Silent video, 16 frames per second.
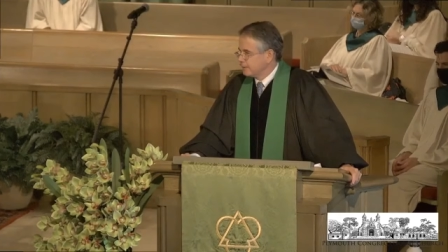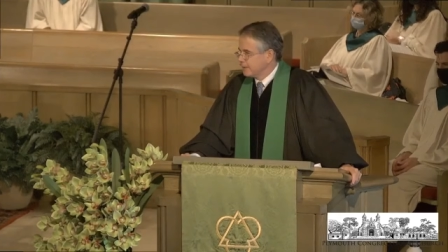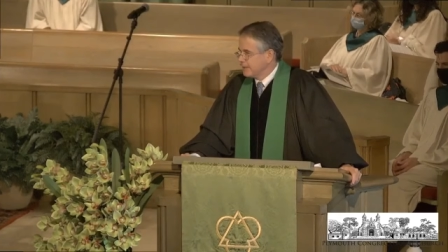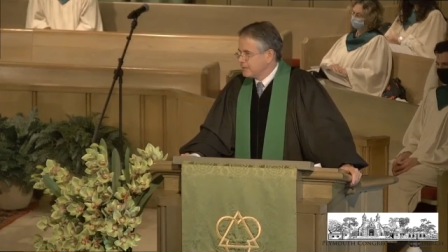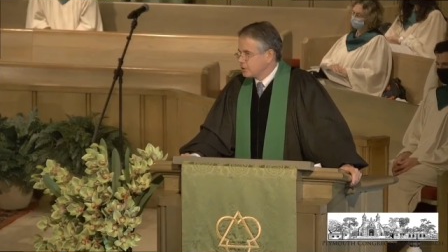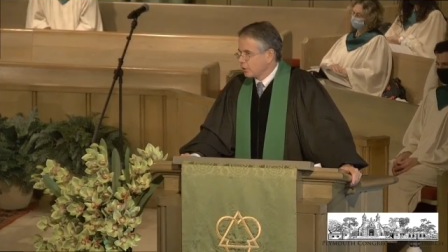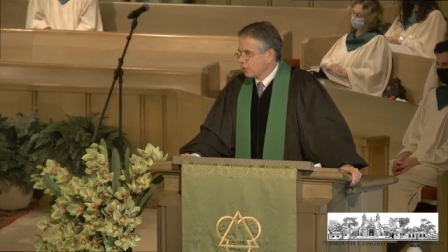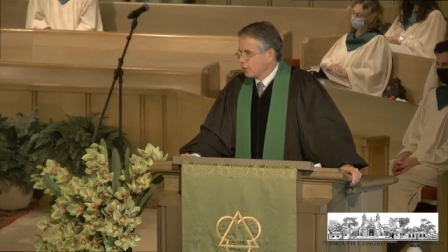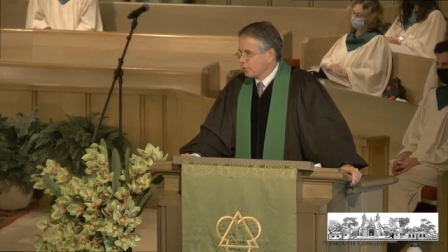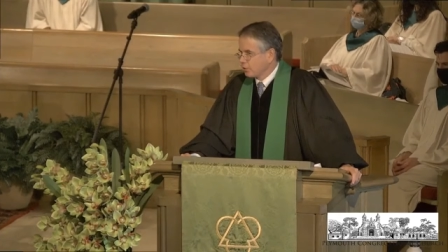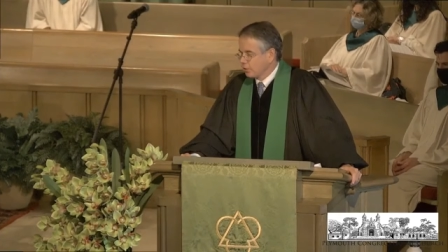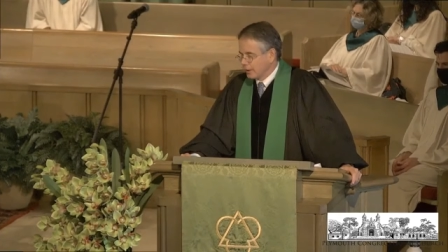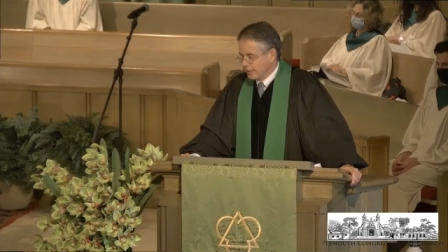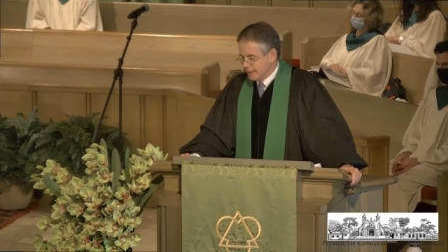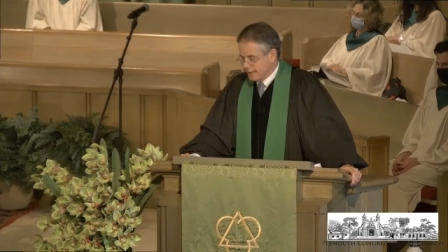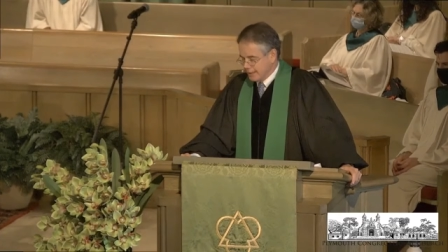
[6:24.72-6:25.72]
but
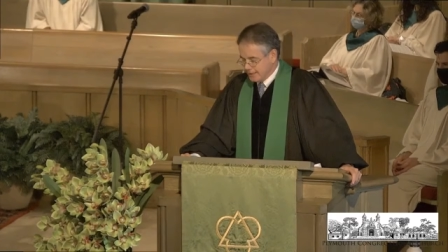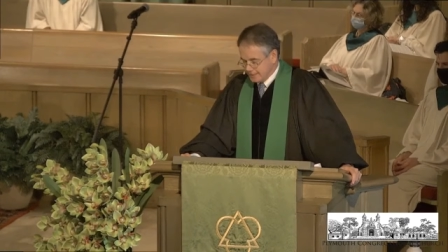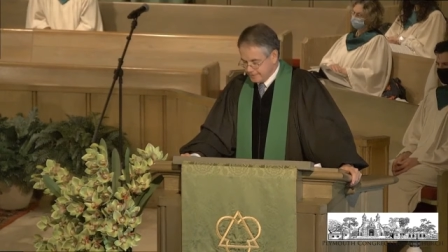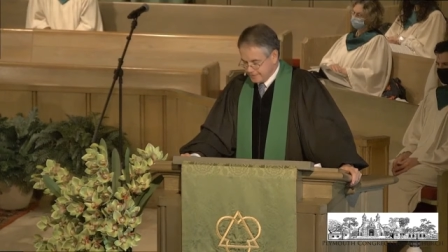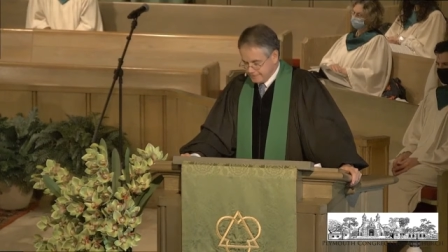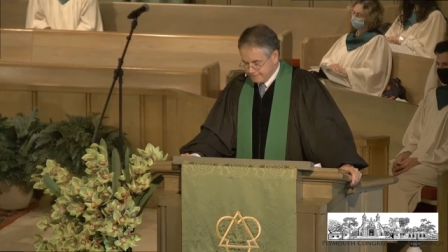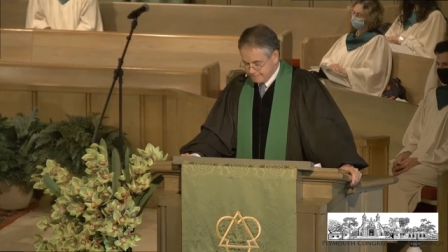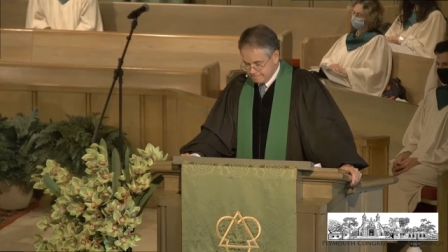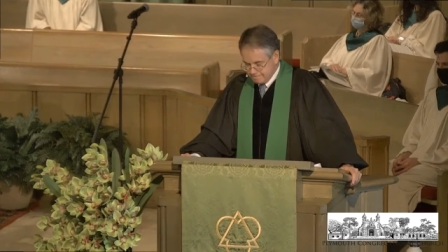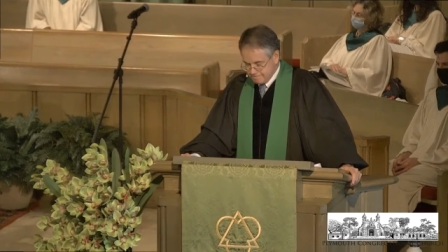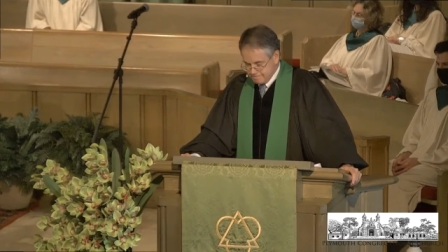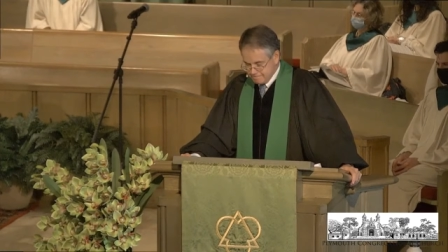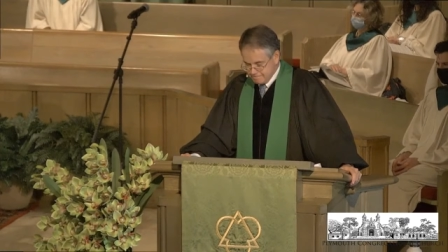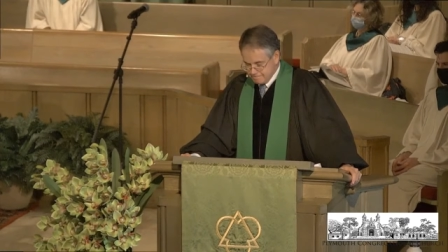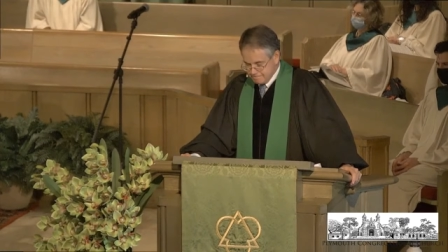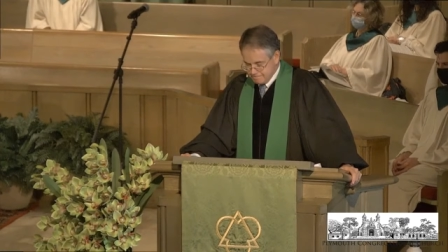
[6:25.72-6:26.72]
eternally.
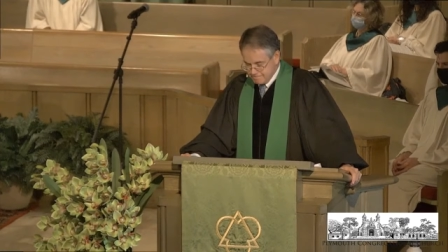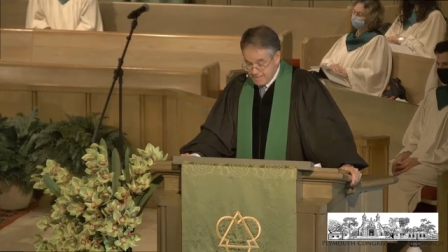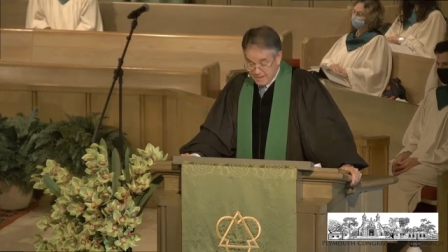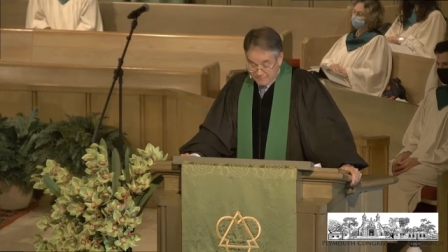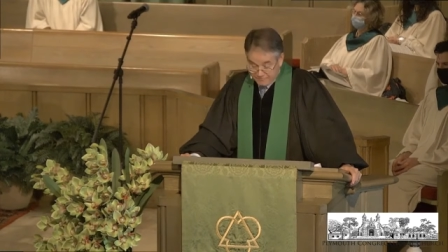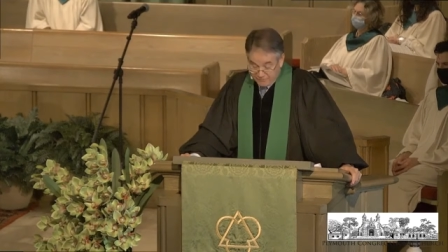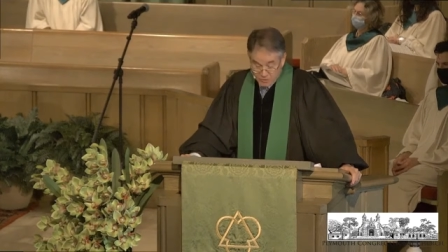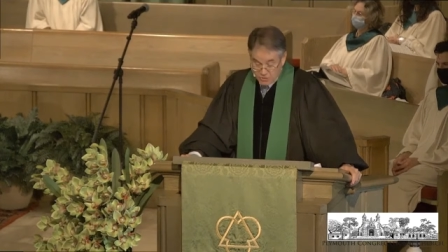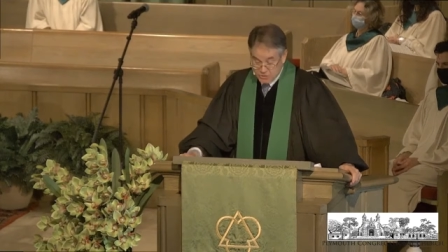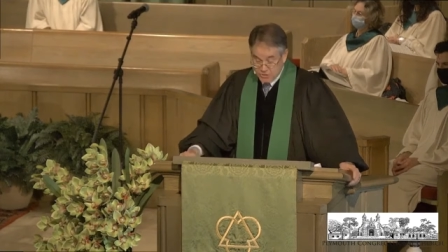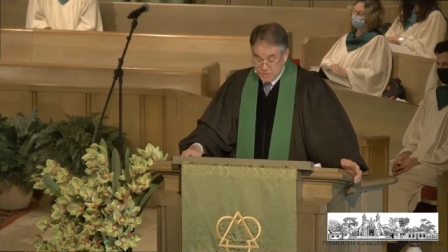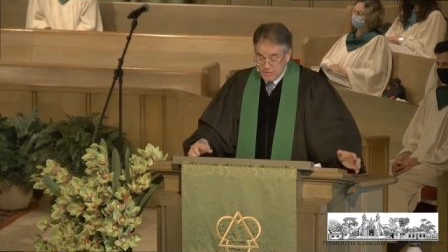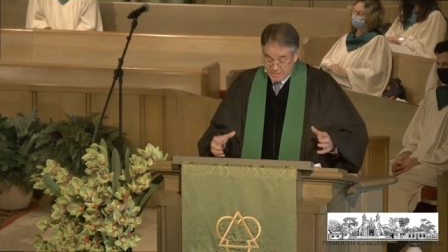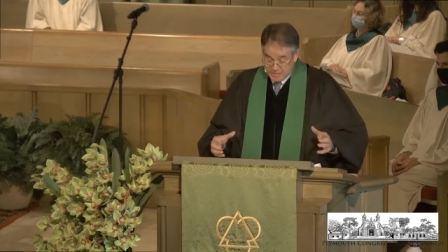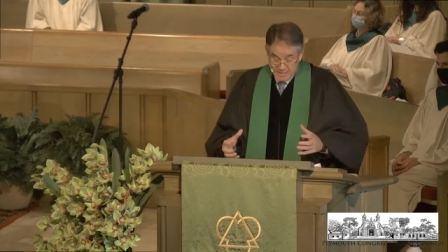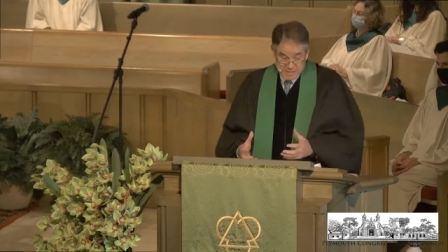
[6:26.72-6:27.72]
And at first,
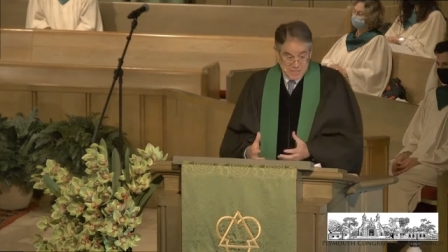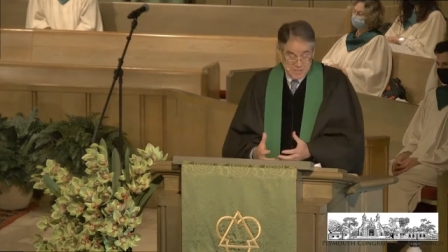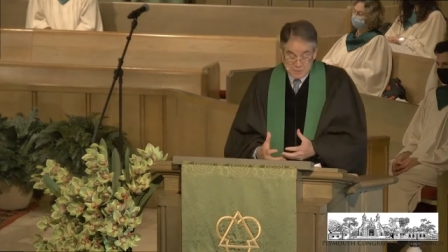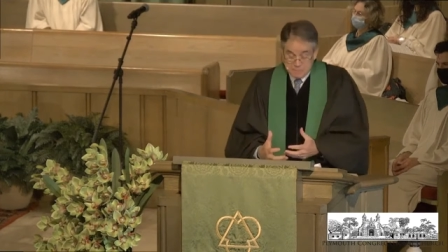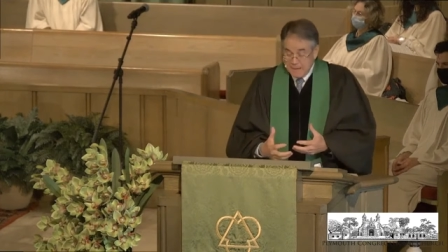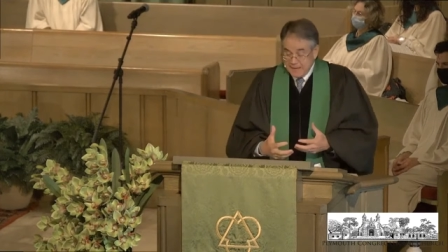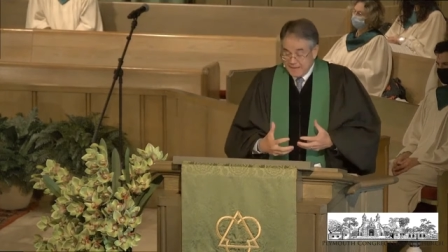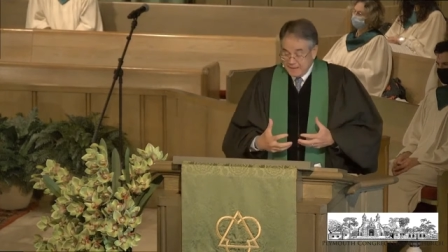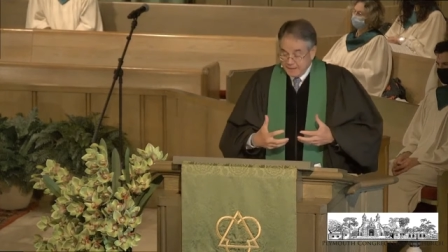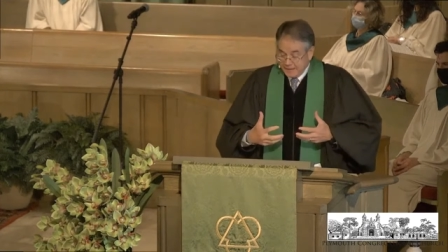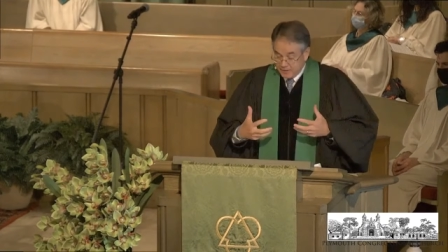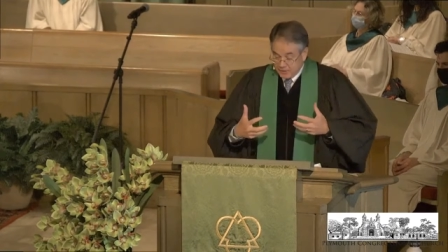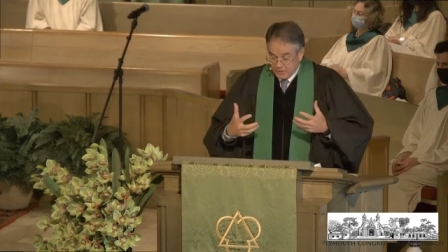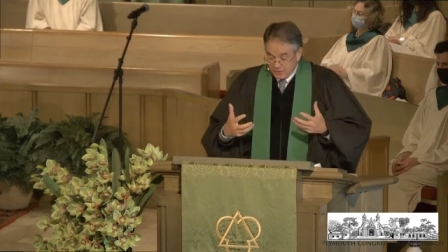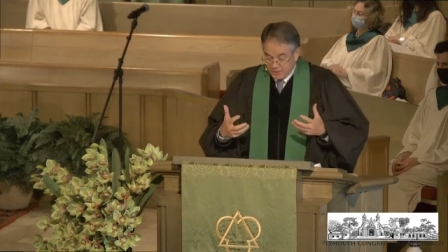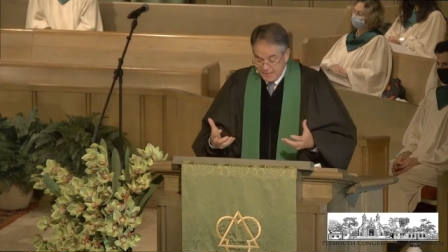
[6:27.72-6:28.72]
she thinks he's speaking
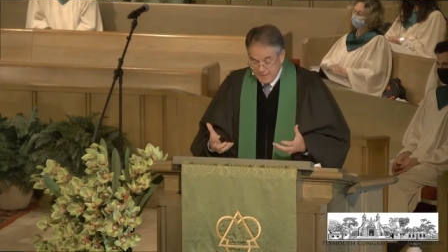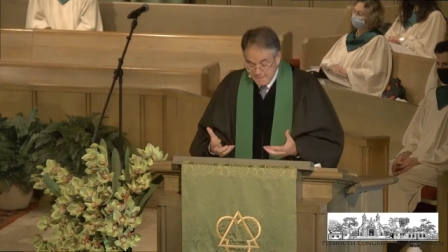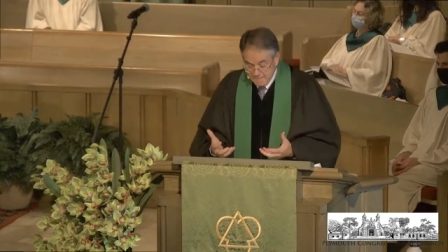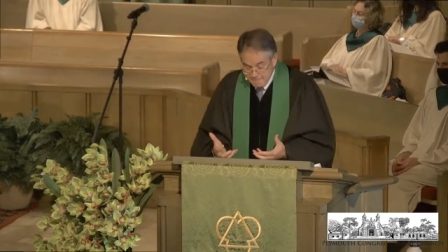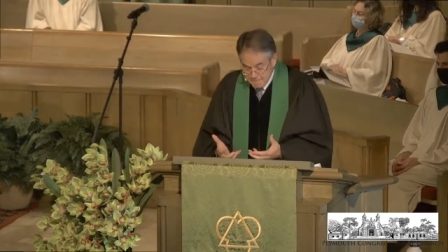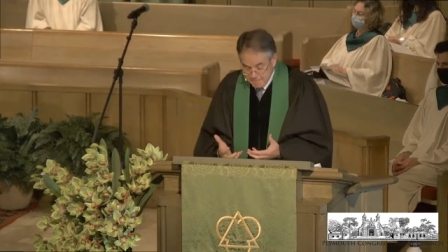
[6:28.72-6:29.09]
literally